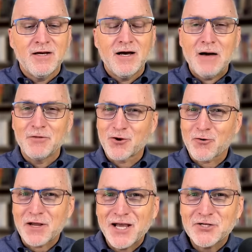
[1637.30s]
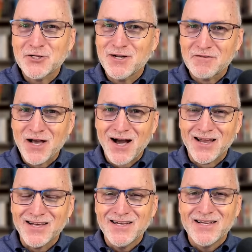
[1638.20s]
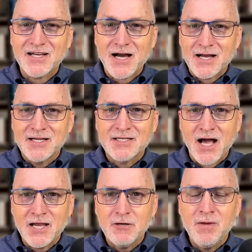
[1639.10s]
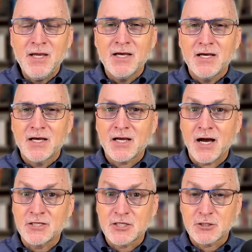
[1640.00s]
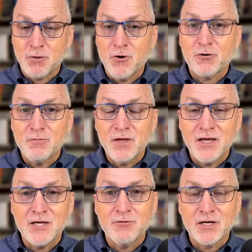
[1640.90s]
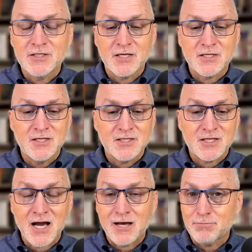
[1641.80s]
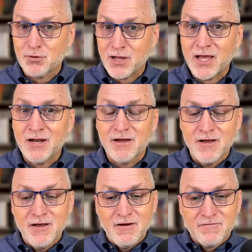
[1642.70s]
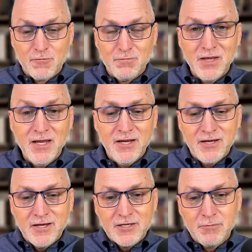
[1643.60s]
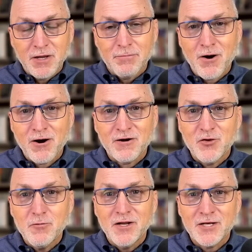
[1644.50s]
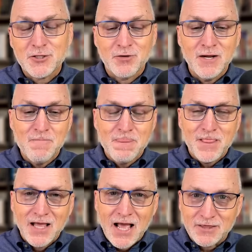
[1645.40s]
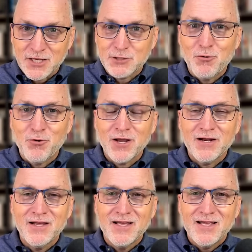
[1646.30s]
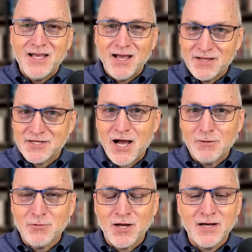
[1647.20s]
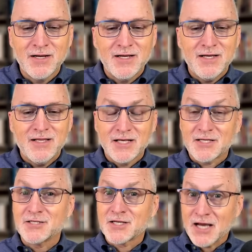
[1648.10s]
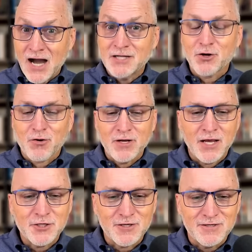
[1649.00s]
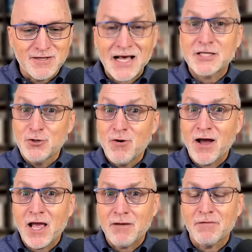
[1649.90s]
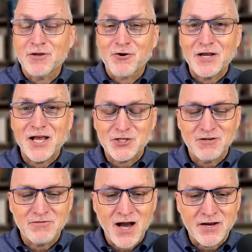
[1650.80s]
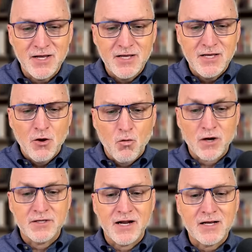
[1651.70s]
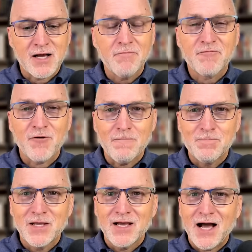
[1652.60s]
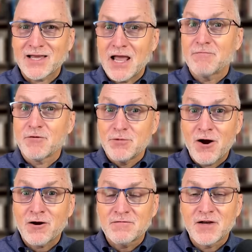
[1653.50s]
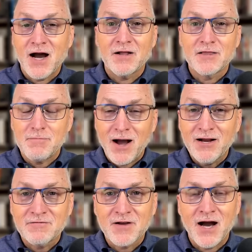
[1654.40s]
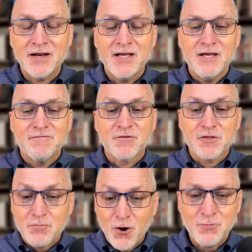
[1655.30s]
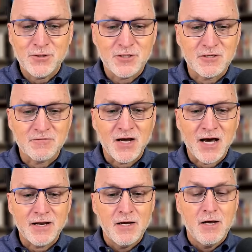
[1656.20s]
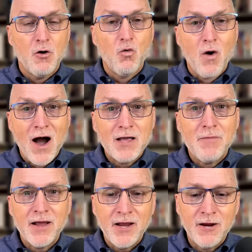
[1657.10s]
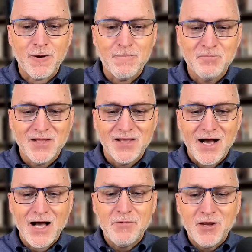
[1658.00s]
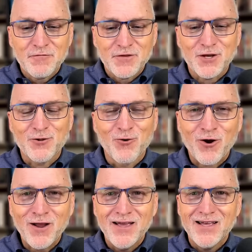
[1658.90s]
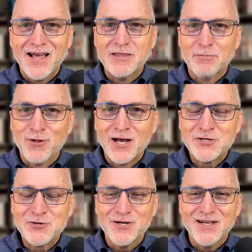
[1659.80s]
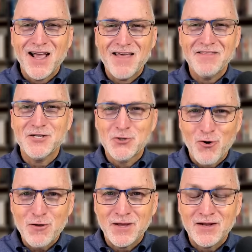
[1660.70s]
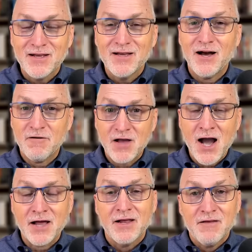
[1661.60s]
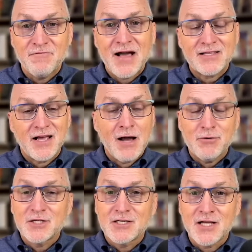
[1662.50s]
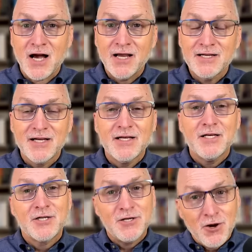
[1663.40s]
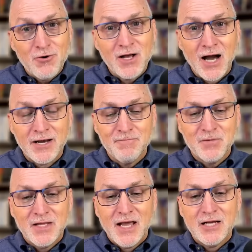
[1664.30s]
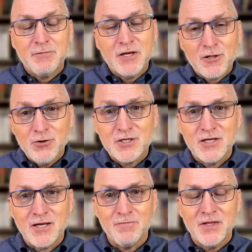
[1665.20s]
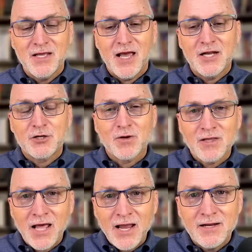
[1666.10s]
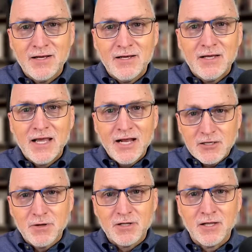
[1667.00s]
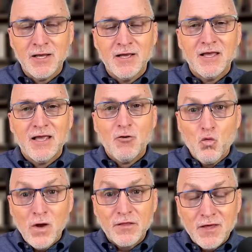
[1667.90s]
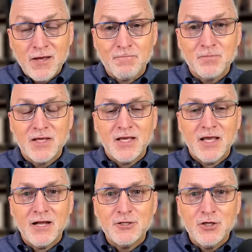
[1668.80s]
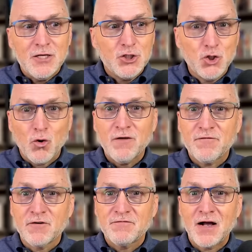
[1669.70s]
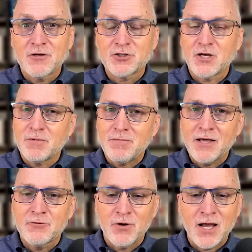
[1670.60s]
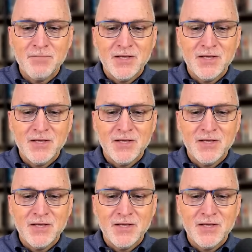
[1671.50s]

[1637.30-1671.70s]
I'm the creation of God. God designed me. God spoke me into existence. God planned for me to be a part of human history at this point in the timeline. This is God's creation. That's who I am. I'm the creation of God. Where did I come from? I came from the heart of God, the mind of God, for the purposes of God. Why am I here? I'm here for the glory and the pleasure and the enjoyment of God. In fact, I was designed to know God and to be close to him and to relate intimately with him in joyful fellowship. And by the way,